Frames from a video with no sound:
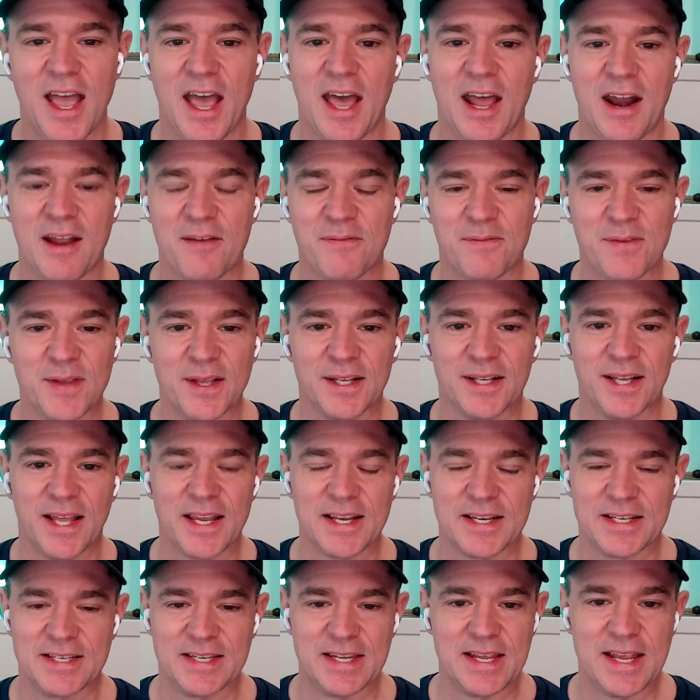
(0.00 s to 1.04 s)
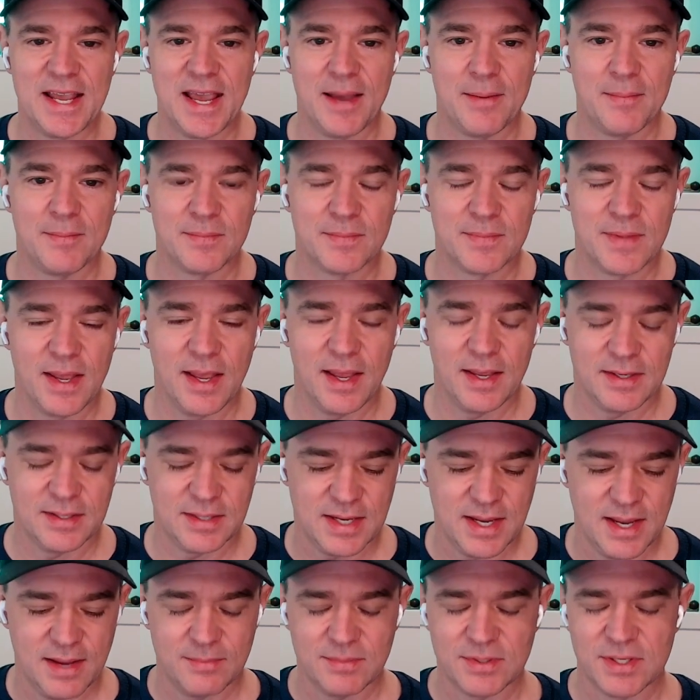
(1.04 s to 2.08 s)
And I feel like
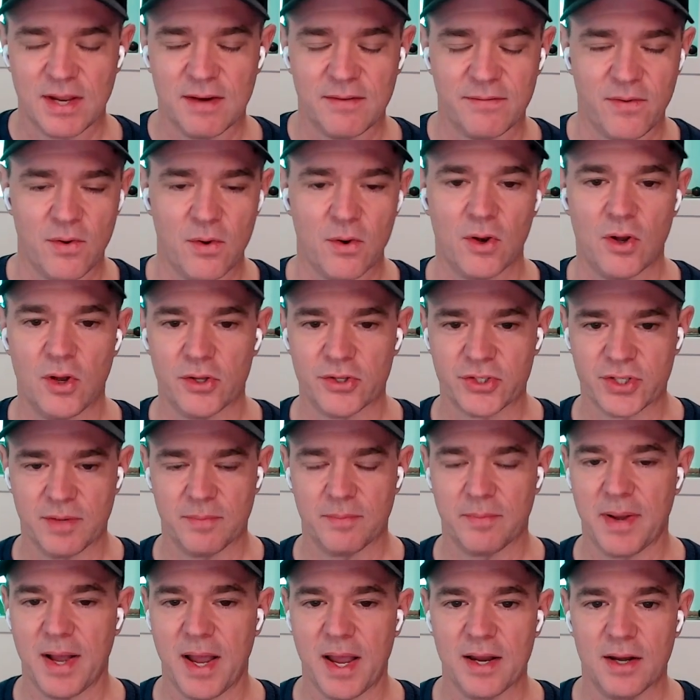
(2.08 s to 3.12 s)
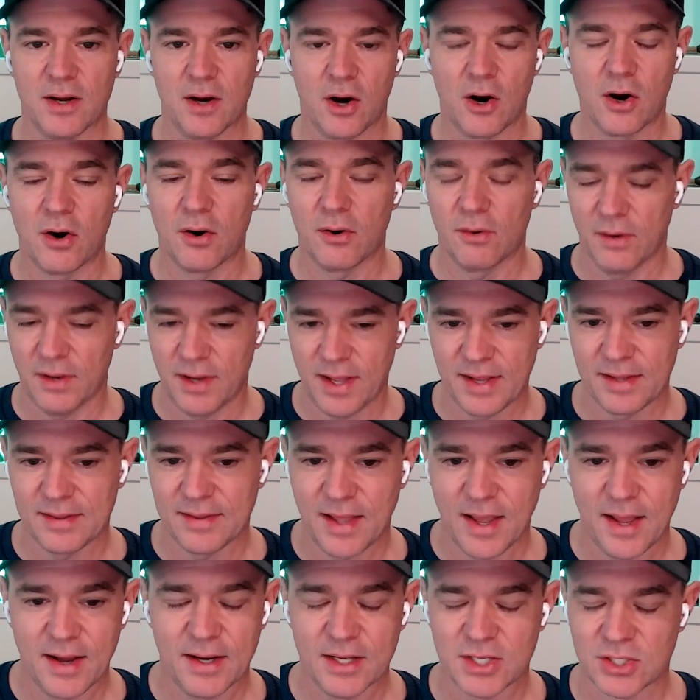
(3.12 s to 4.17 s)
DMs and phone calls combined are like
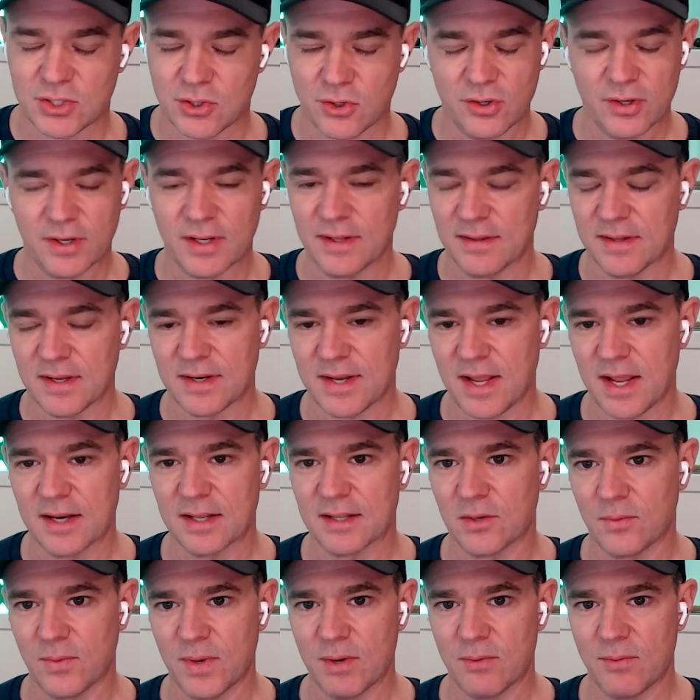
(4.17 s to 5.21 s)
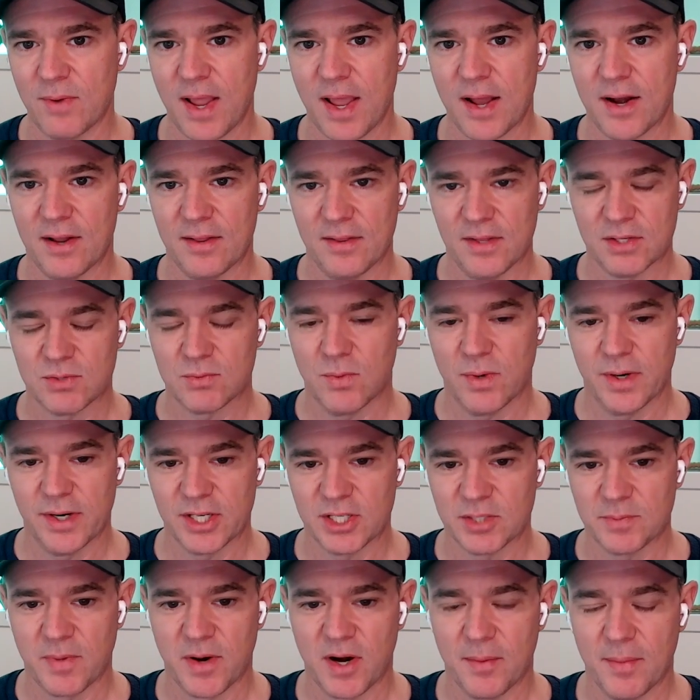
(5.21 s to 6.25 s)
that. Certainly in the data that we ran on this one
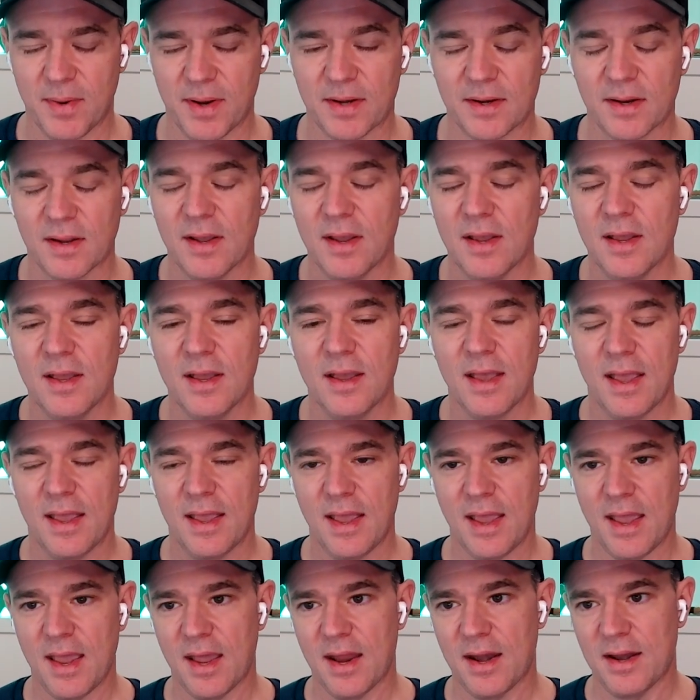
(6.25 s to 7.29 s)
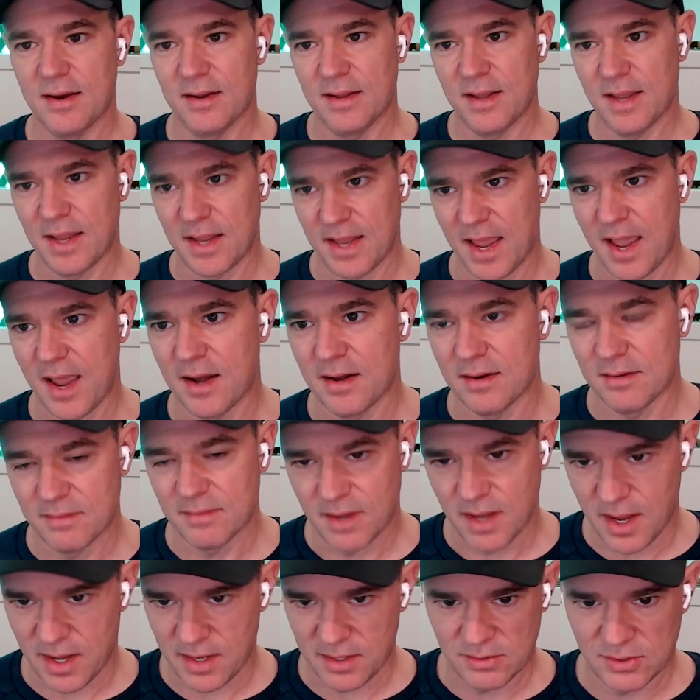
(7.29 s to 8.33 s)
experiment. And again,
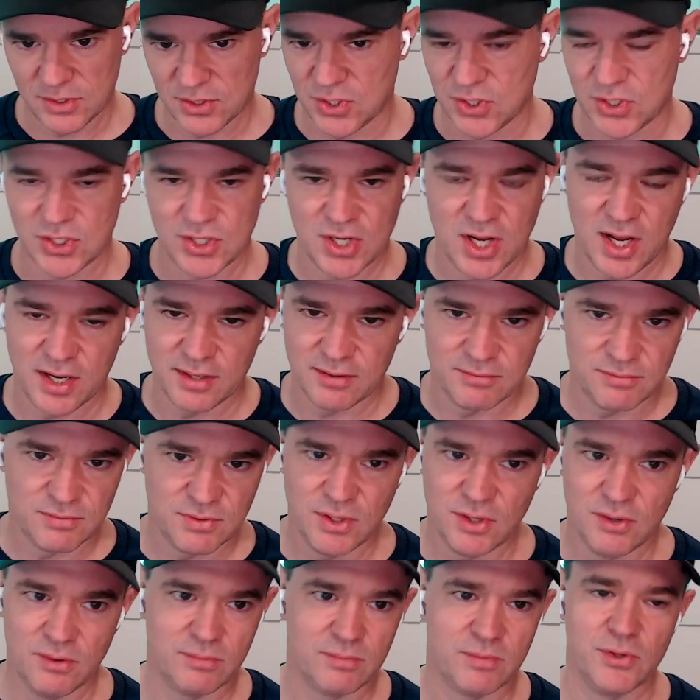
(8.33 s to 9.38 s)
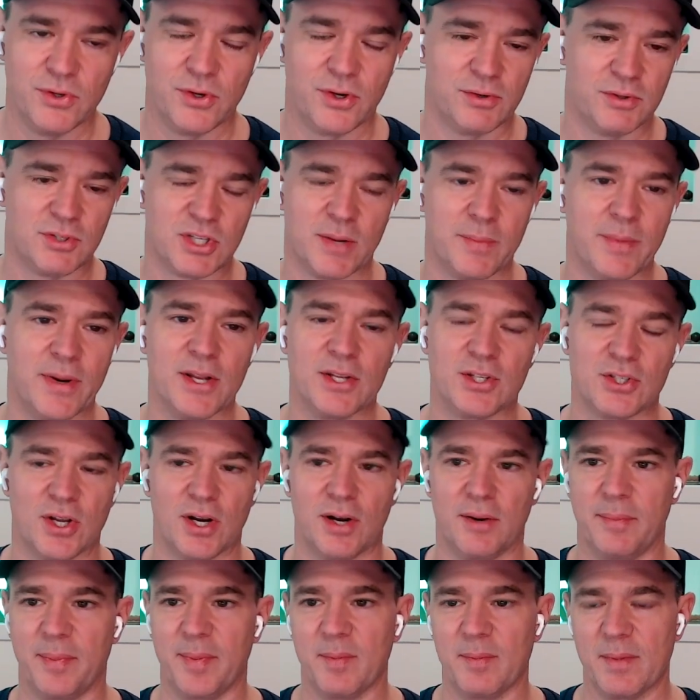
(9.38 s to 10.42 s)
this is not, somebody's
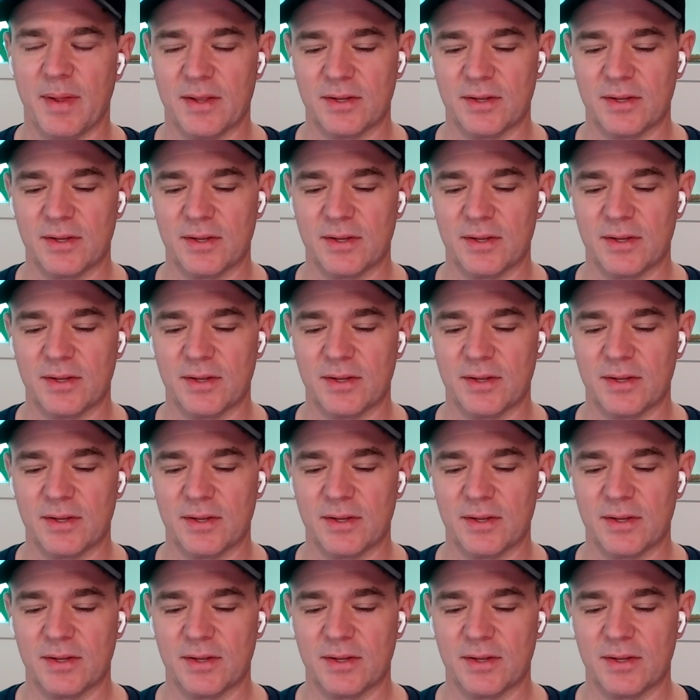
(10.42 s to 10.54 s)
going